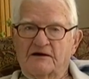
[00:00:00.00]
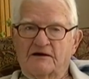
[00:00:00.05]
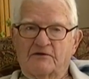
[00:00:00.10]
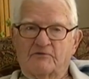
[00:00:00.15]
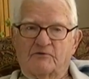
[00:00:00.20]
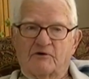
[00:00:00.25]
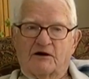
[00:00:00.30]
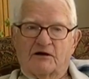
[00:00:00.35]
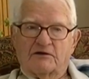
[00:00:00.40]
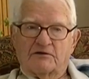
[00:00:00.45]

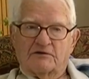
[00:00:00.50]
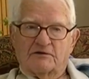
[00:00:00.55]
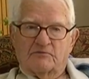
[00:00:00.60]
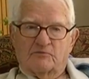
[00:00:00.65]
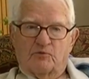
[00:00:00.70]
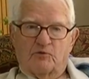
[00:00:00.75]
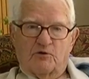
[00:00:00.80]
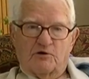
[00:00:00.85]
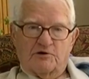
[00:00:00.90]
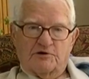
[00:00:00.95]
Well, in
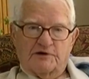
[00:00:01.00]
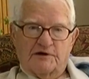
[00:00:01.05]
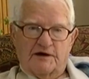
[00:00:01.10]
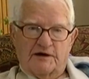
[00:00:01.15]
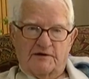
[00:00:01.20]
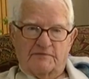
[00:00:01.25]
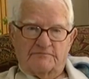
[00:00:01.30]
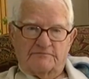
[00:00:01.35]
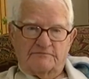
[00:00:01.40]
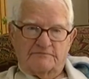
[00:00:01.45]

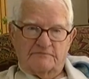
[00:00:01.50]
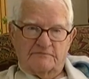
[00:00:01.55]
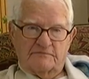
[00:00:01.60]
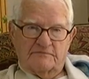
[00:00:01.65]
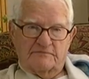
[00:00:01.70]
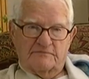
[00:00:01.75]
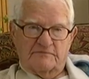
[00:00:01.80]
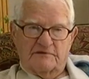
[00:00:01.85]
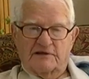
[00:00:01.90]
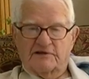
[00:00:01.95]
wartime,
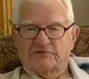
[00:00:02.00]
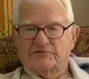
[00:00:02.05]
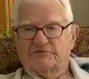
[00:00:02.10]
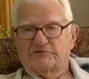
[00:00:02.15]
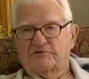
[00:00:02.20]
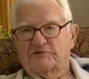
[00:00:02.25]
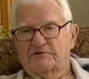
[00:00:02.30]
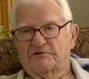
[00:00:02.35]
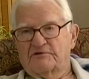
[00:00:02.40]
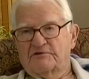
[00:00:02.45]
that's
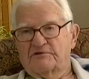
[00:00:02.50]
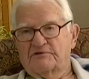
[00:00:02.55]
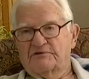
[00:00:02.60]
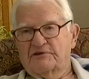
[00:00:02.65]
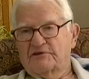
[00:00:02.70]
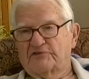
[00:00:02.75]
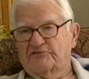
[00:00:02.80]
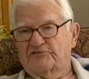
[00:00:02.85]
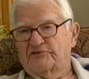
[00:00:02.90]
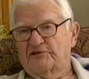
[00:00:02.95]
a
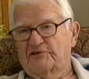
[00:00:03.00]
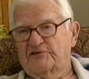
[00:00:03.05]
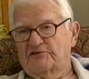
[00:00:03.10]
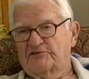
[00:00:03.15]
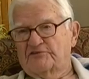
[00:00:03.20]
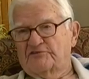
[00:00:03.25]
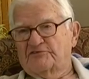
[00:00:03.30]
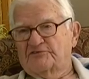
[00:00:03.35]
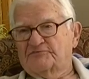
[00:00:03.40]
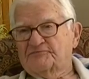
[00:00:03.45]
death
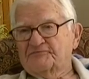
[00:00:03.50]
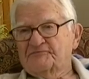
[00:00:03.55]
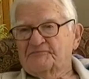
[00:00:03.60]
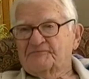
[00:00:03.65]
sentence.